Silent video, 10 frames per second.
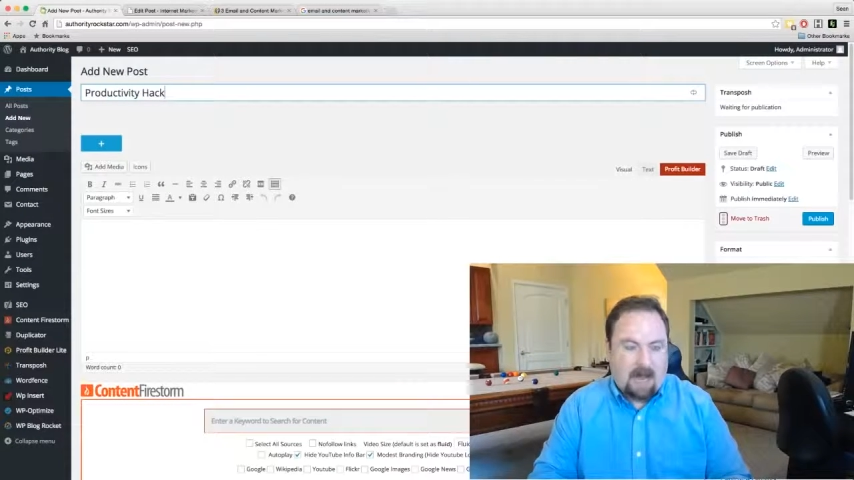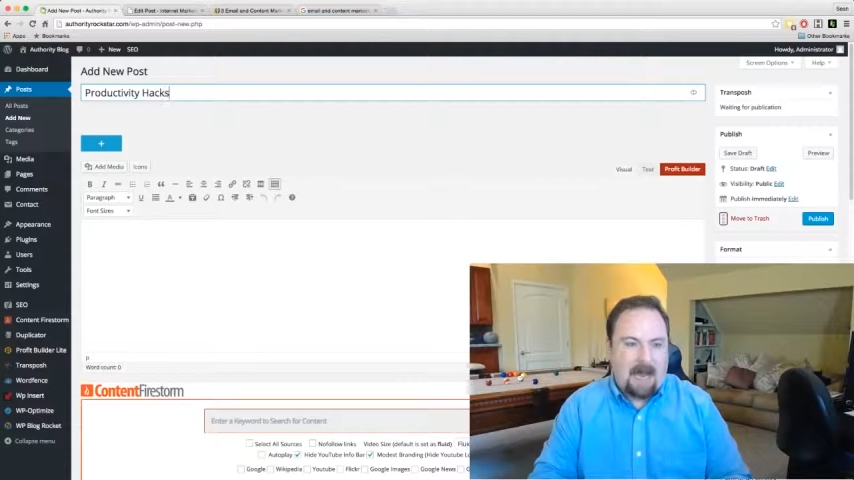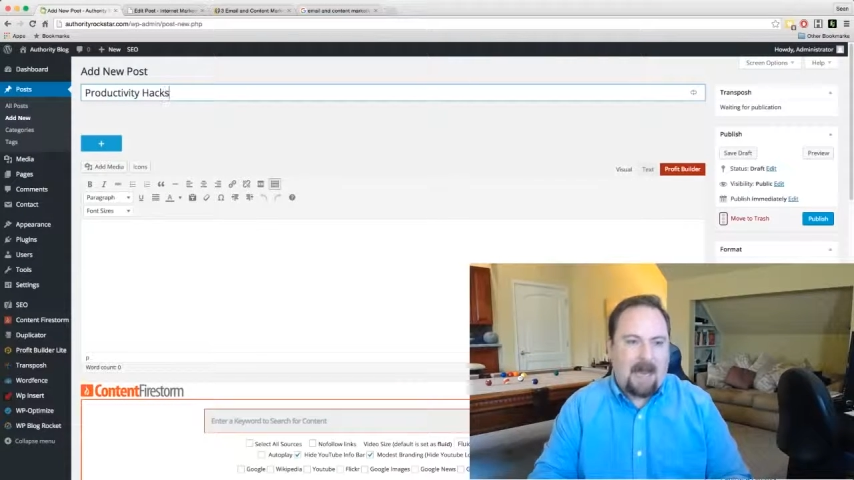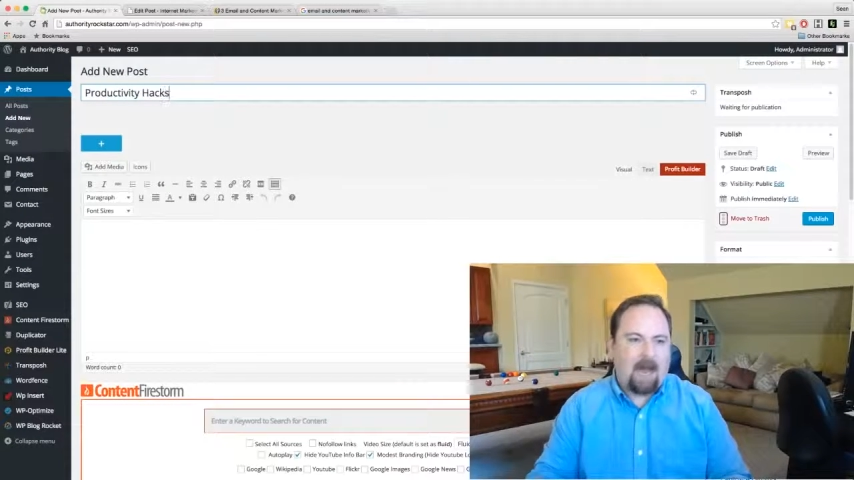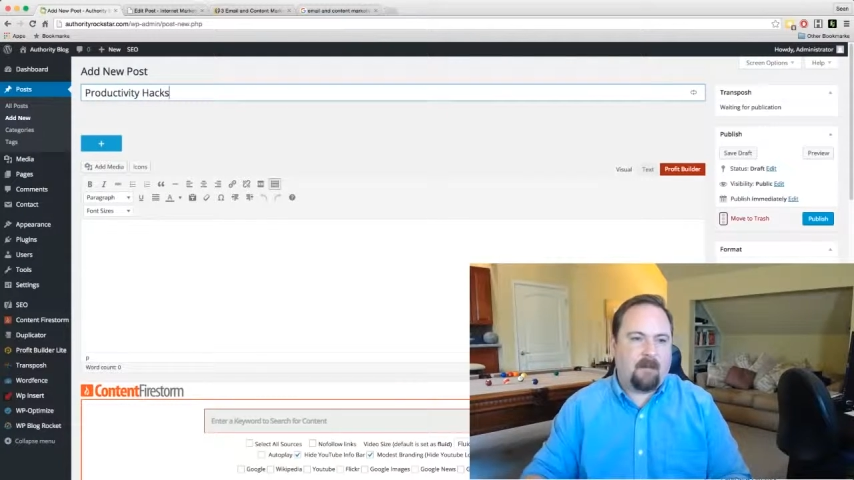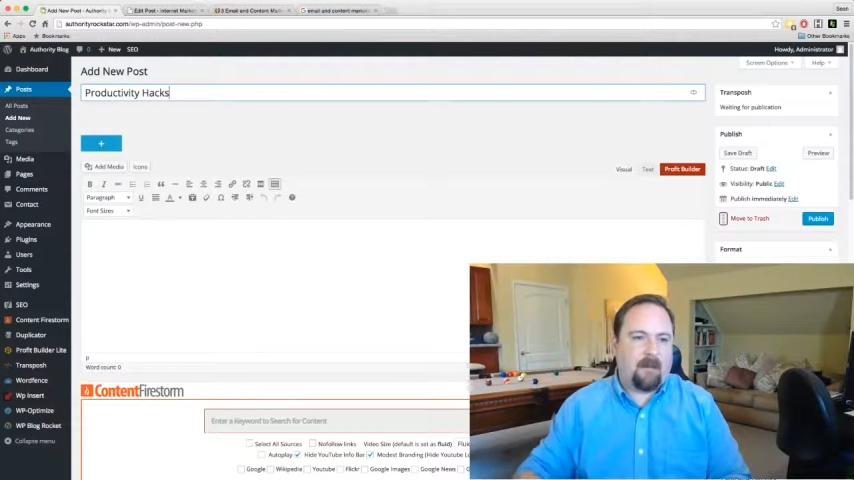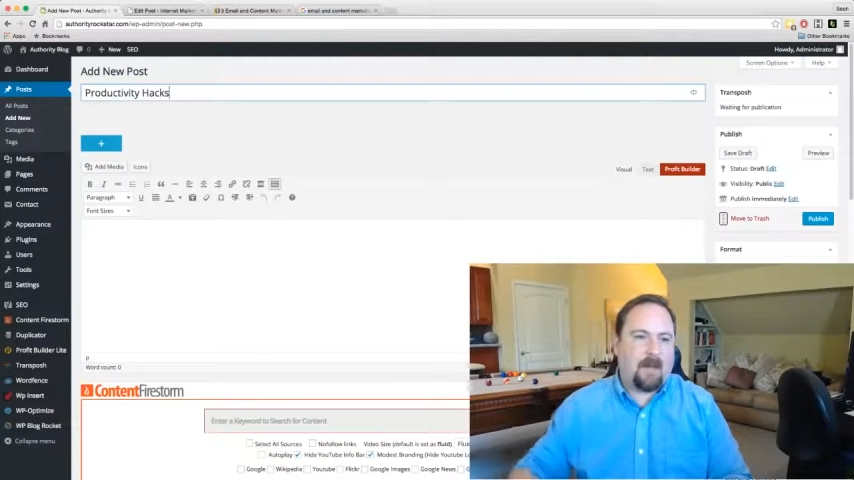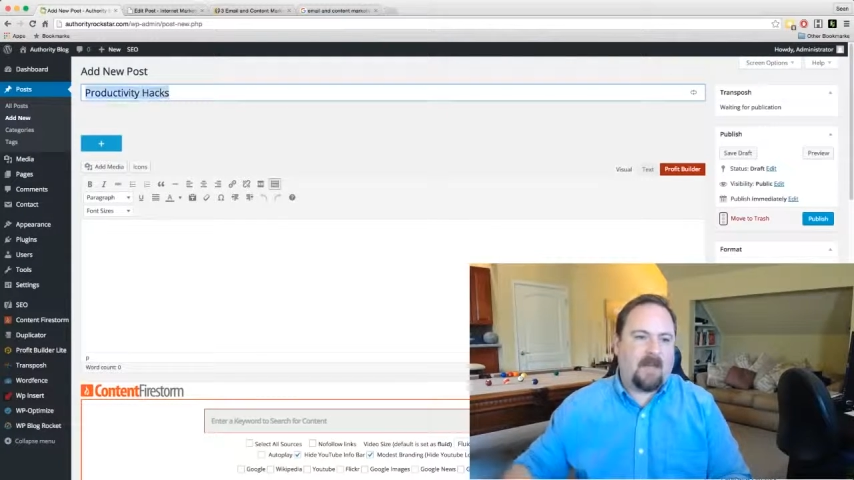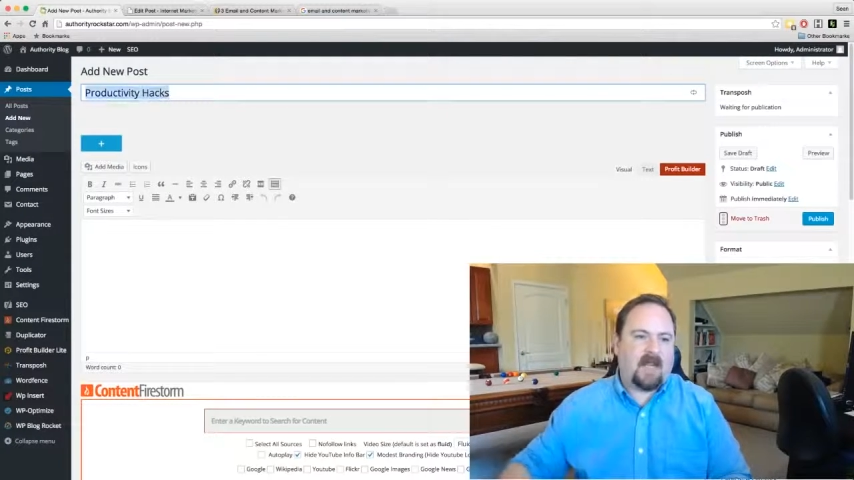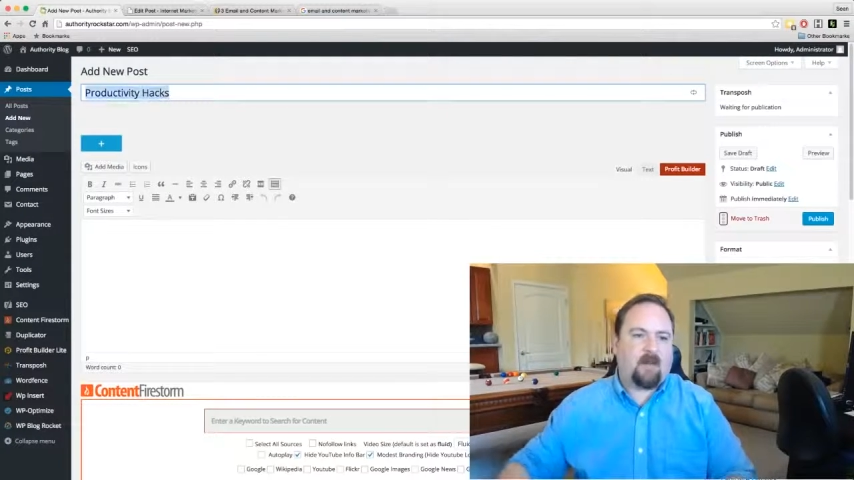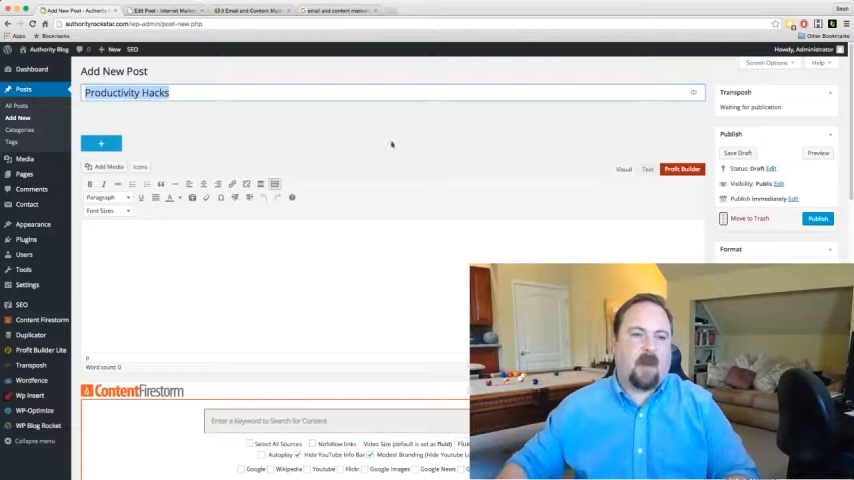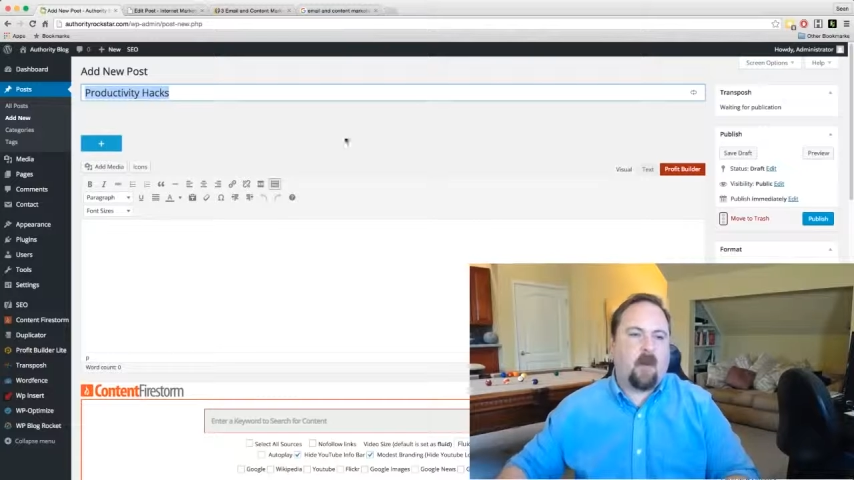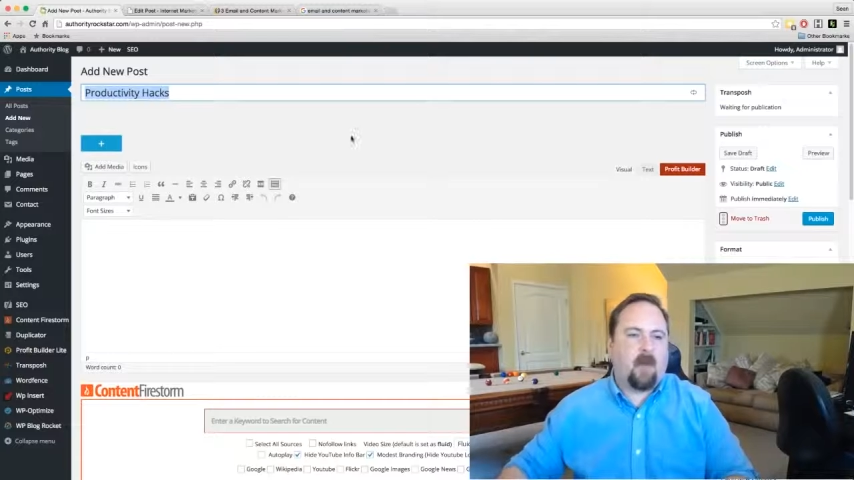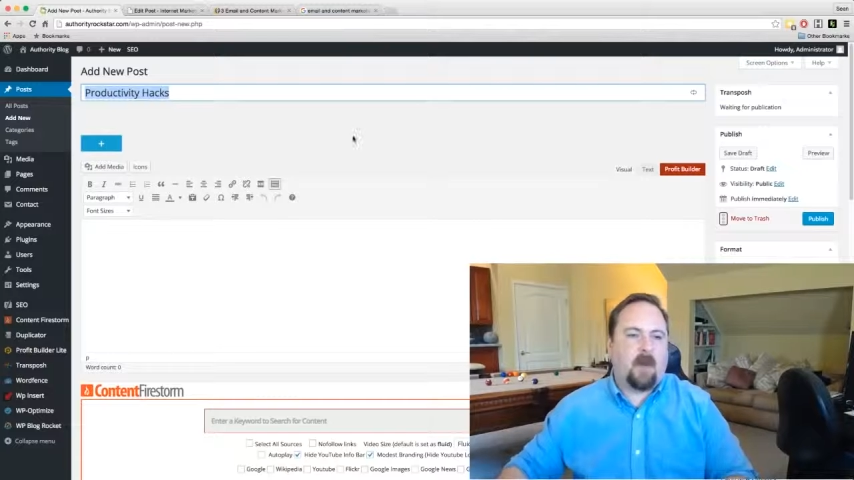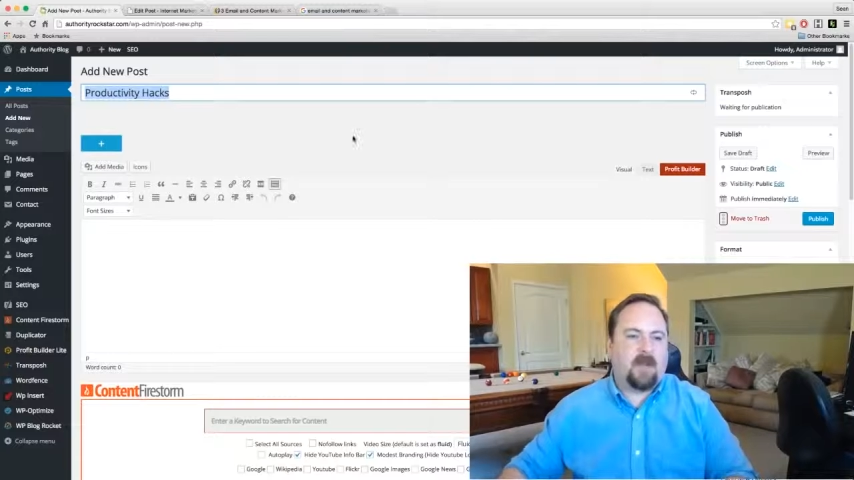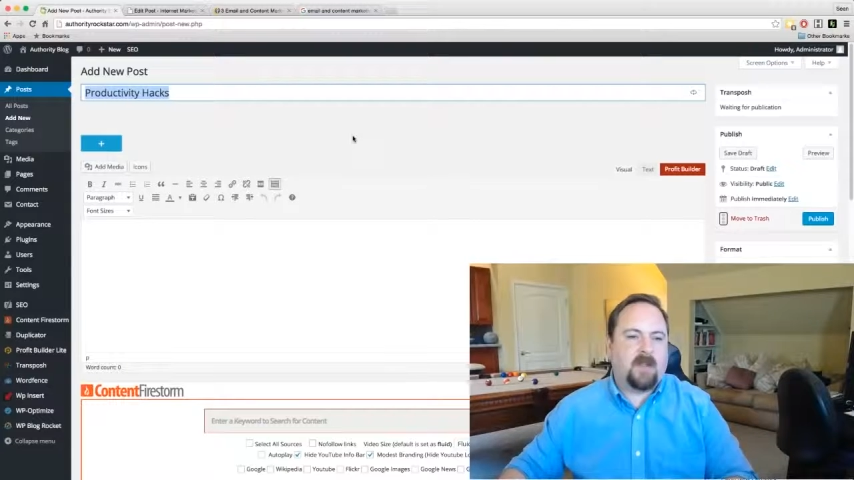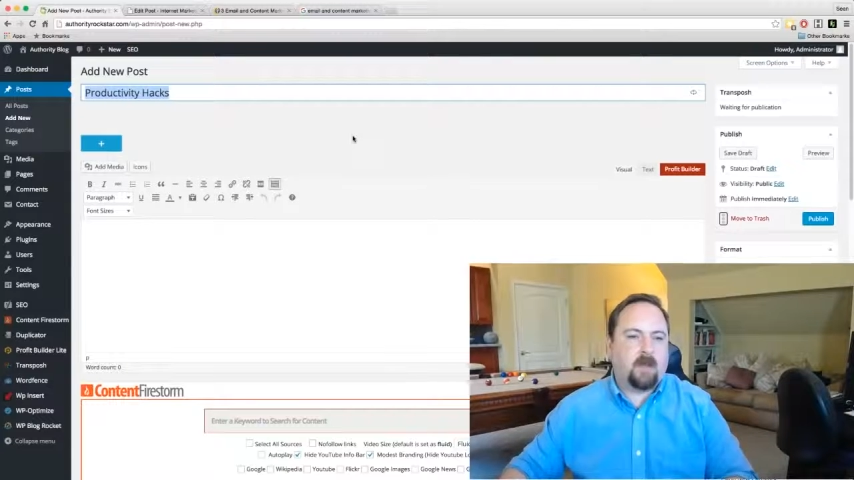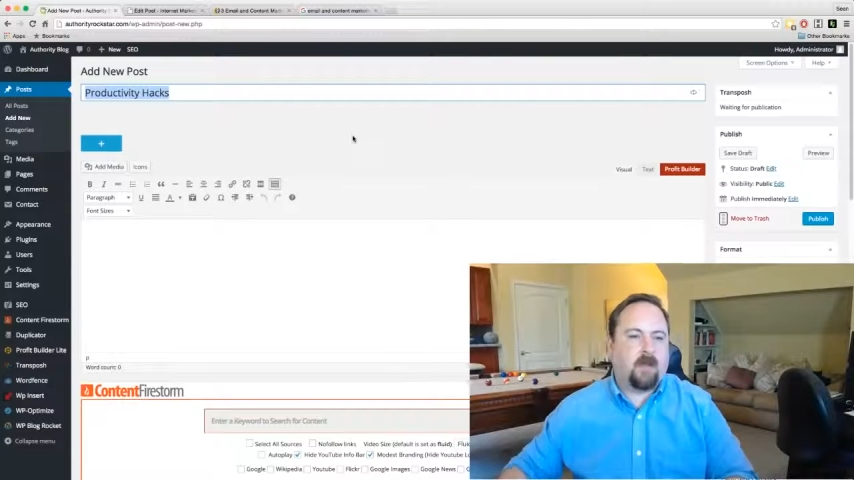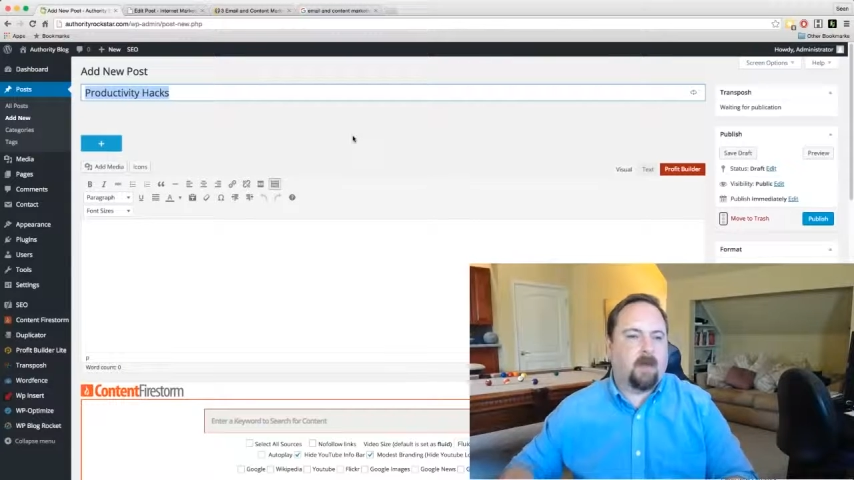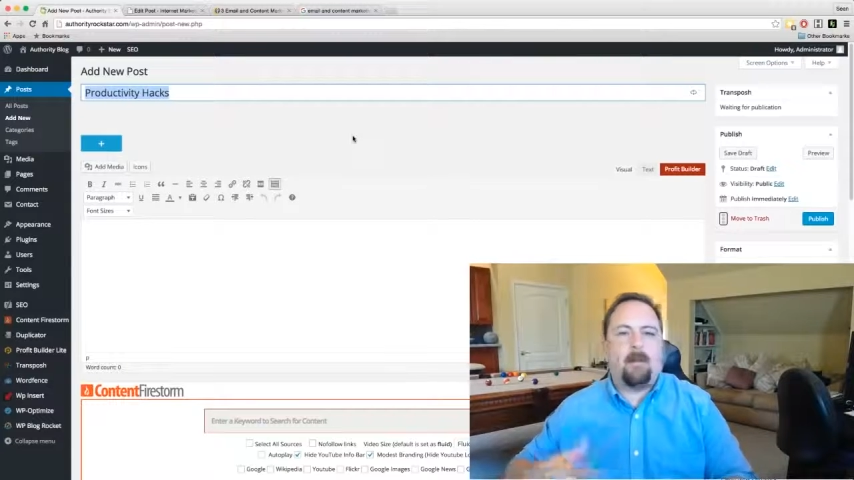And maybe that's what I want to
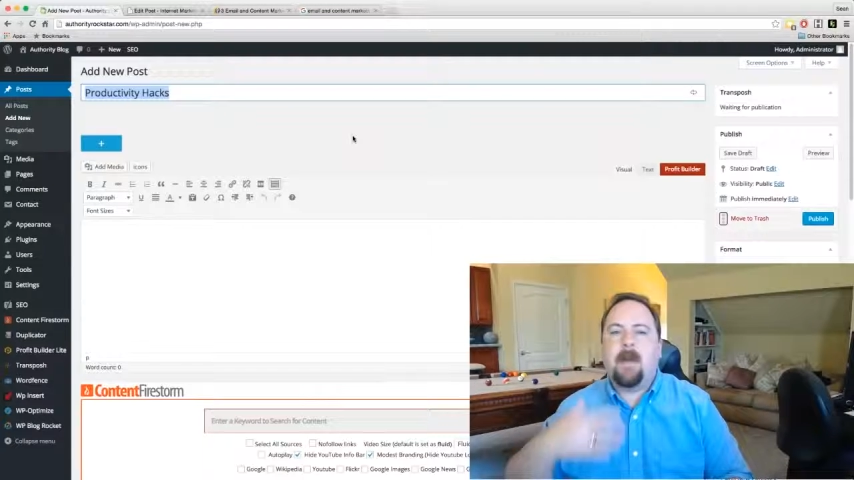talk about.